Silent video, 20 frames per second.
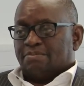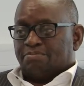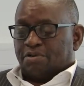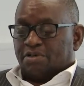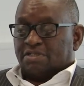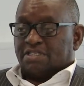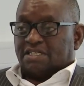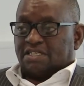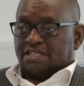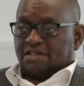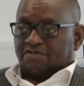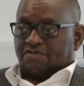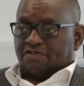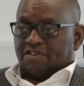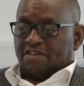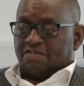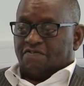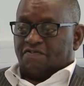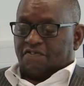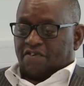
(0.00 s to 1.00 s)
positive
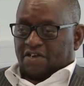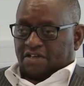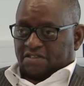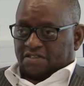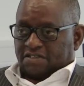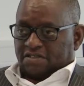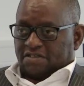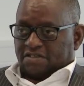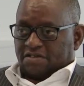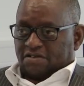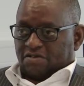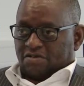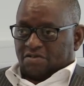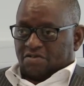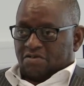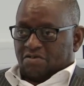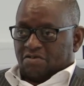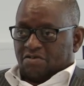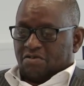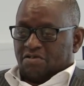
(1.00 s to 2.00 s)
effects
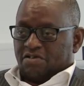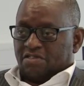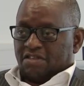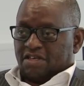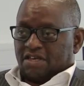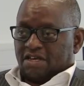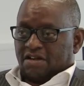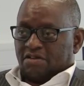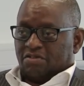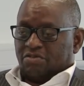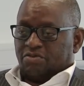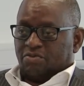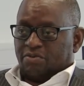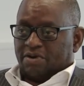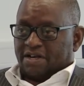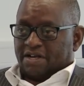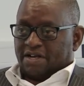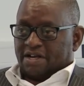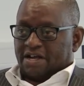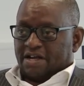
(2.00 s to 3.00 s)
on the health
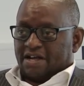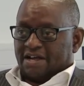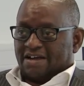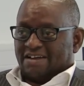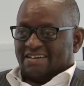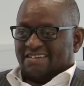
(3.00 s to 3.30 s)
worker